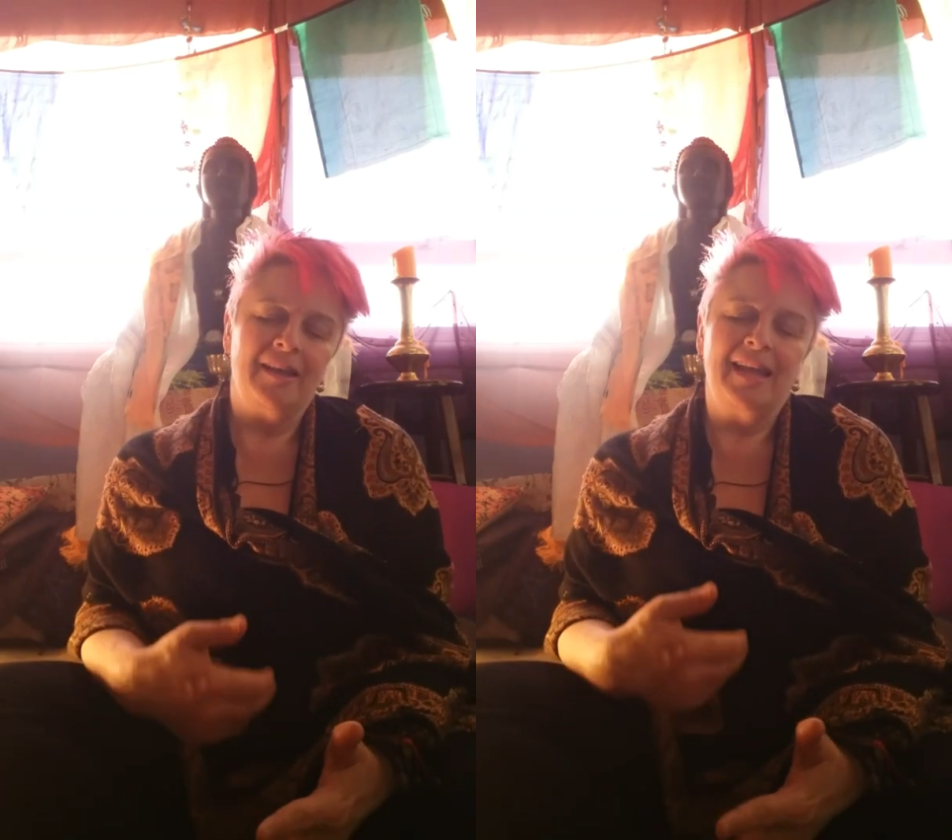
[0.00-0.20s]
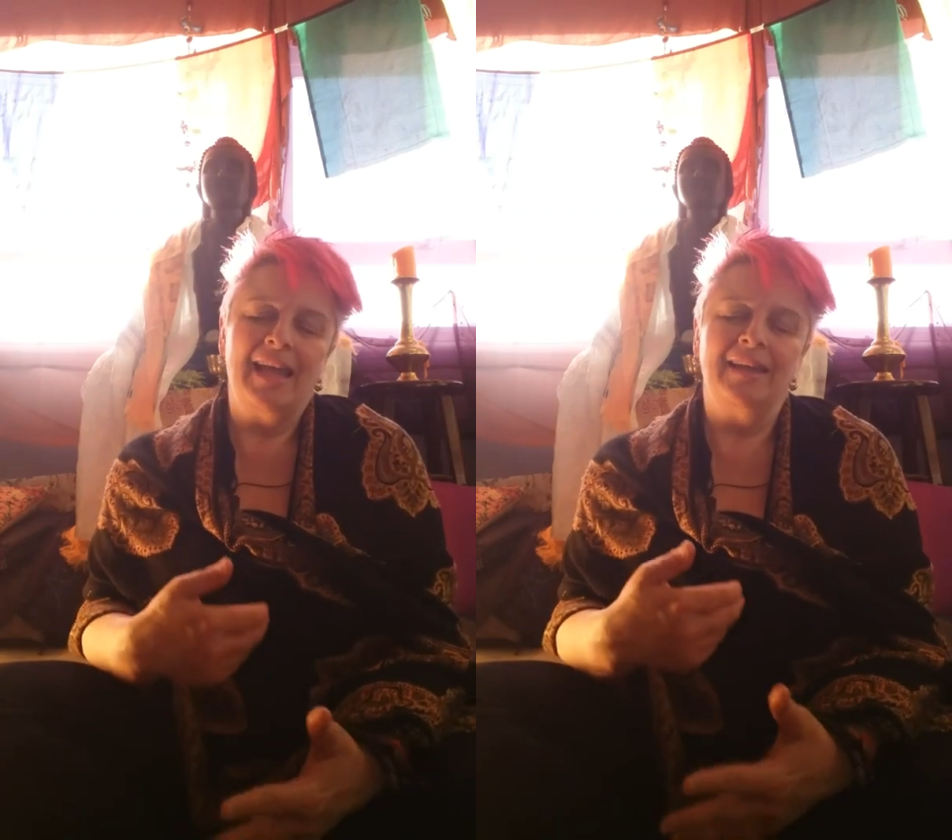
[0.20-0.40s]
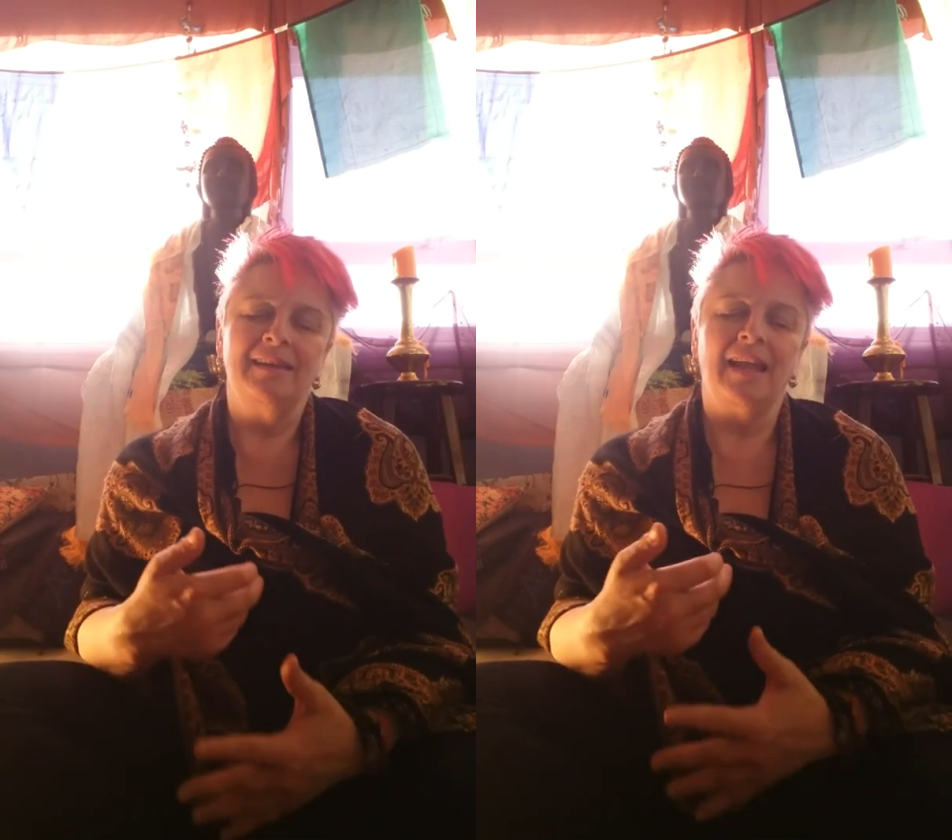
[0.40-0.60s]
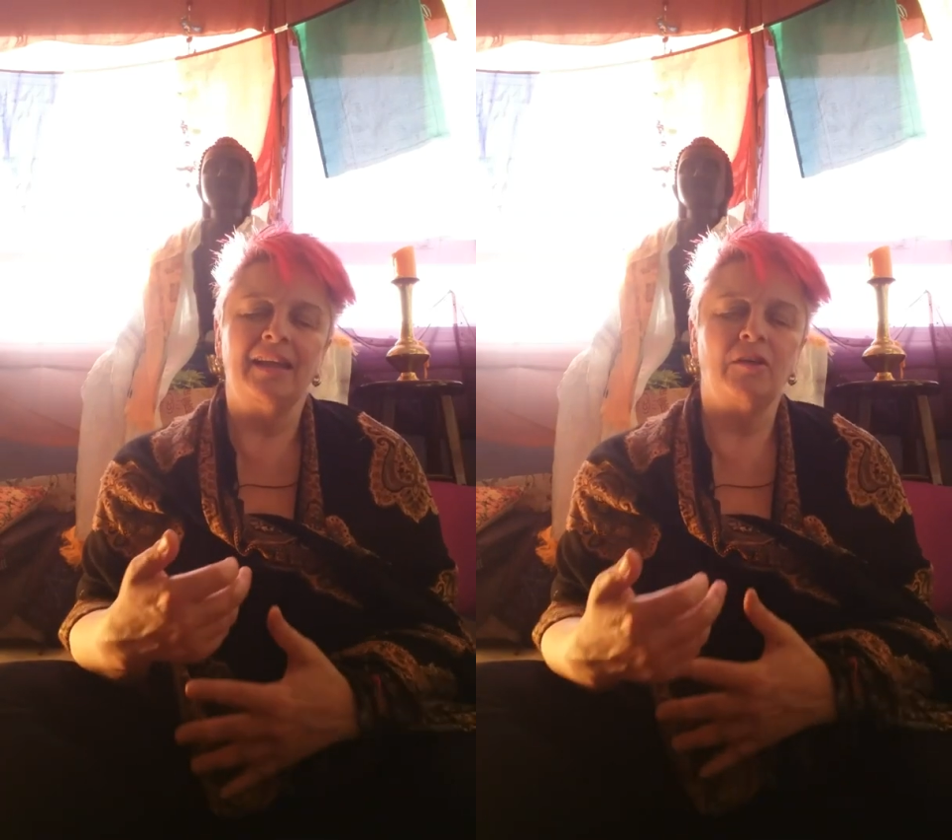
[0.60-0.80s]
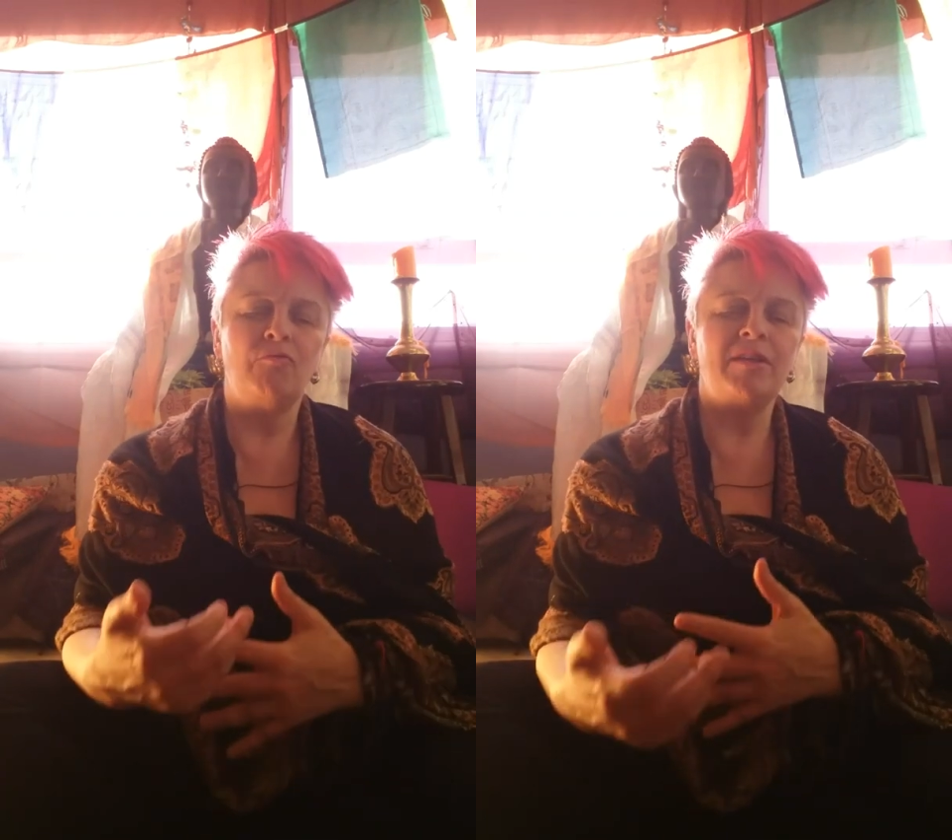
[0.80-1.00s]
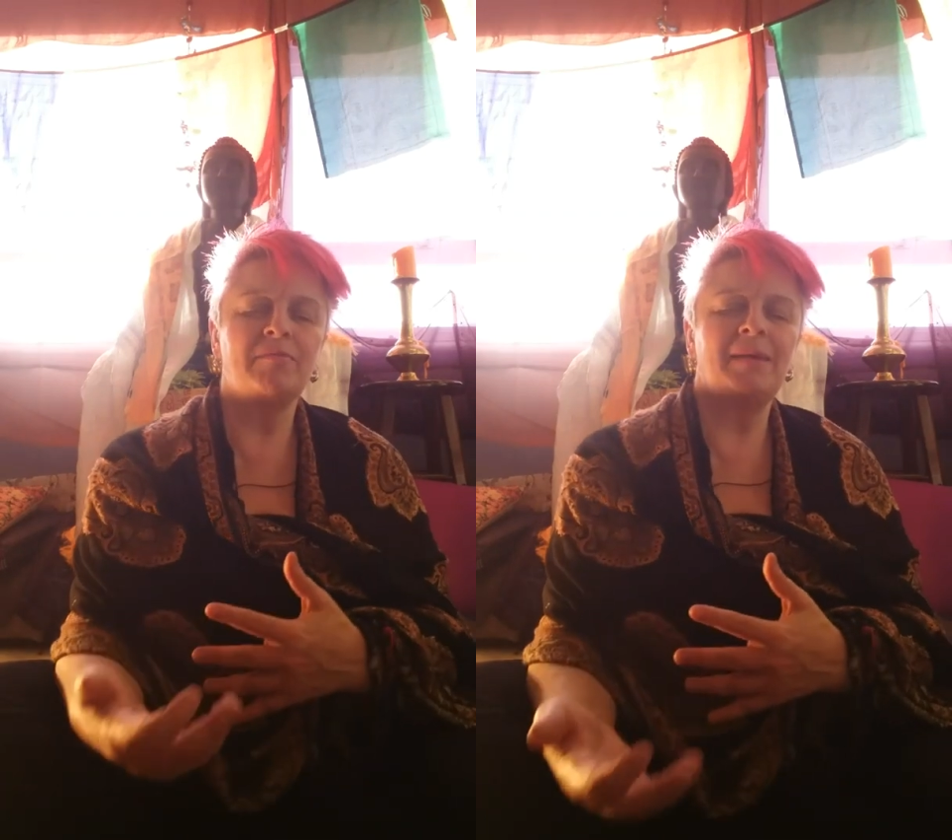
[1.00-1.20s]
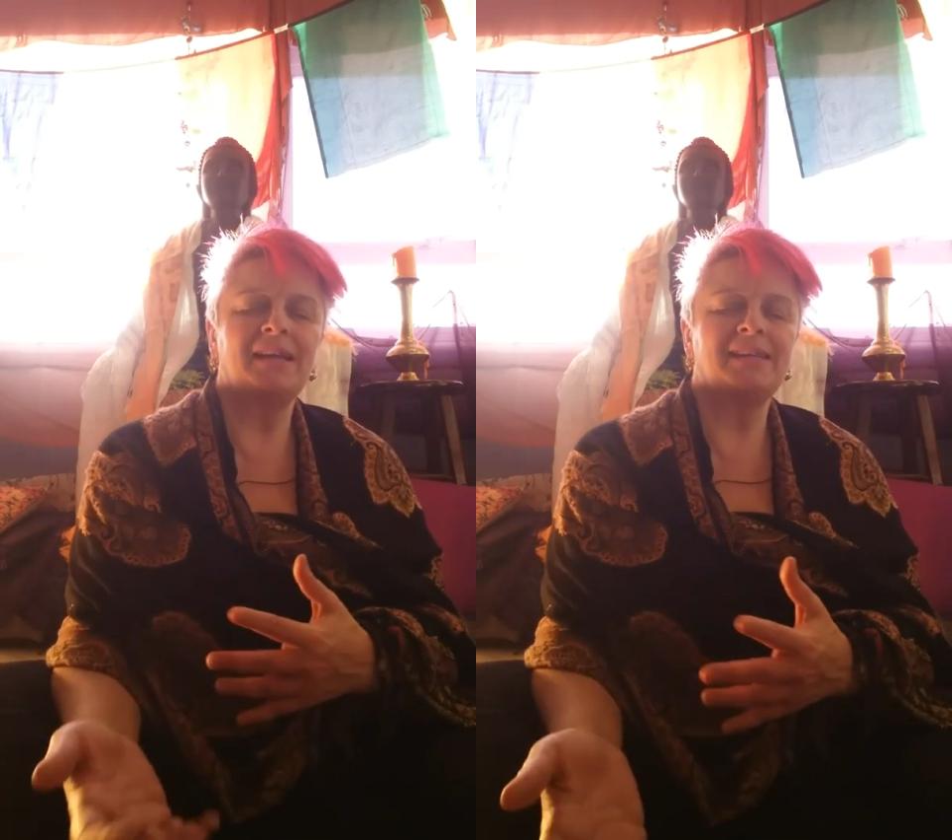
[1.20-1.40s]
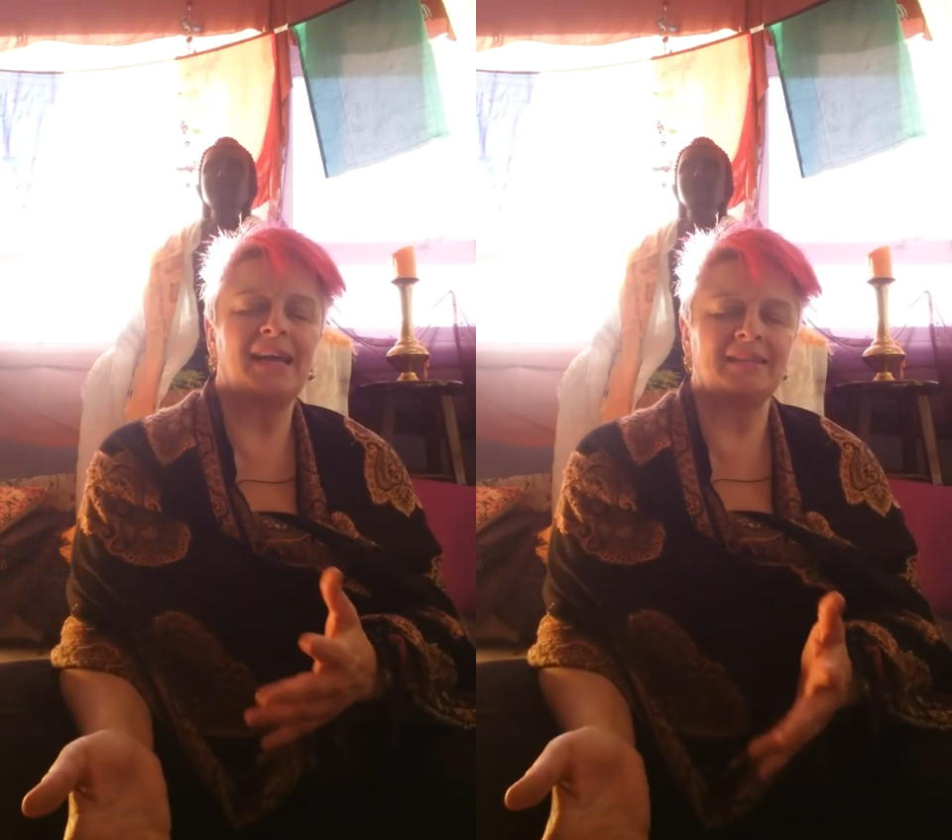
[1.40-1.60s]
again like a
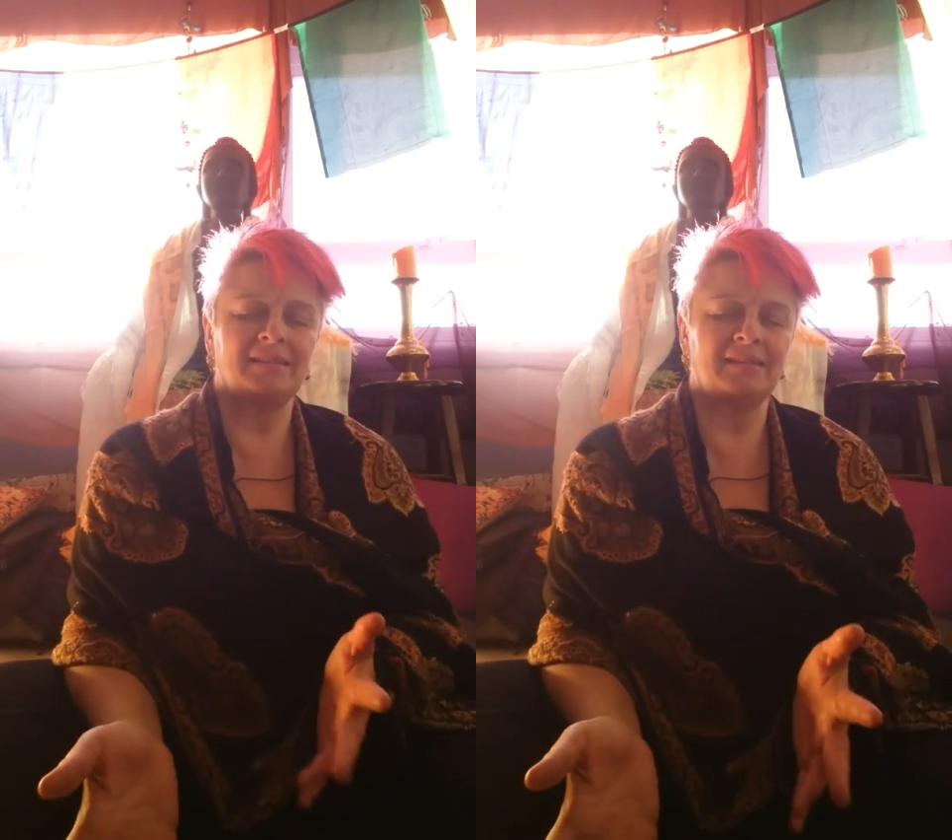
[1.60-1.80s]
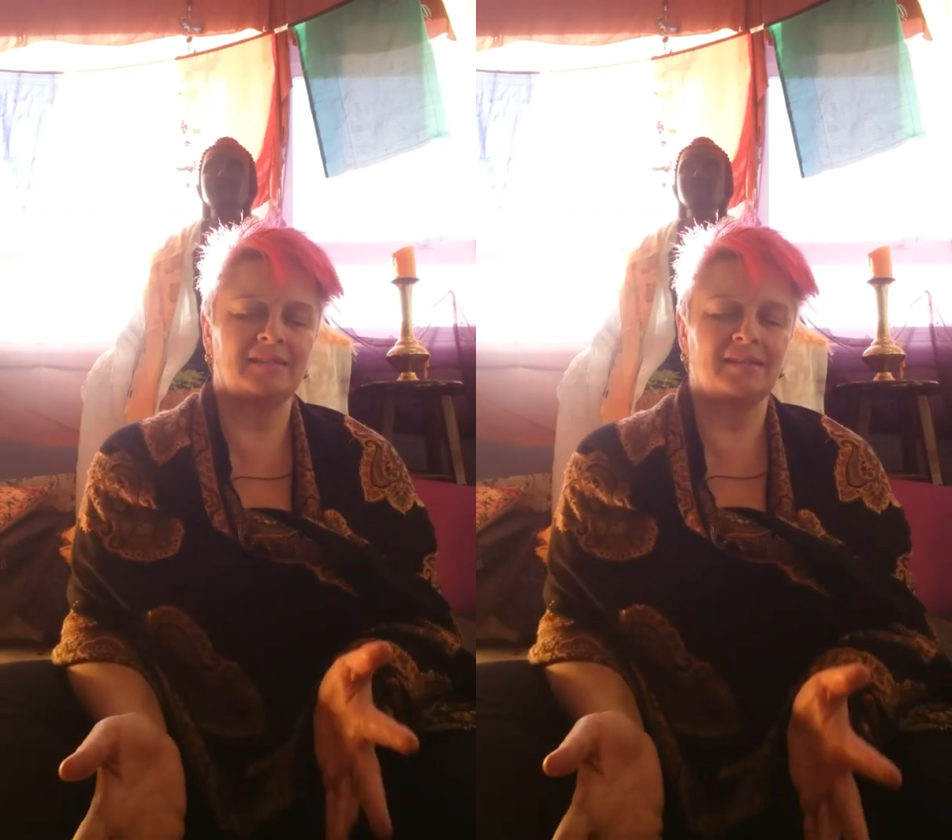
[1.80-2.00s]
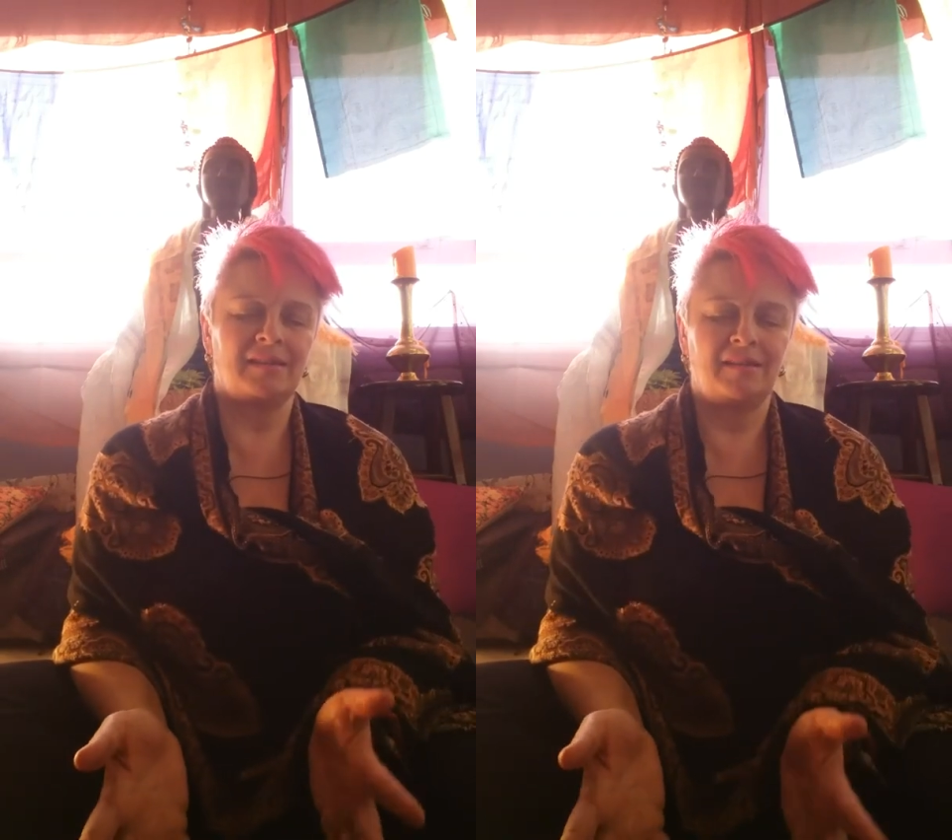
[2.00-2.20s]
rhythmic dance.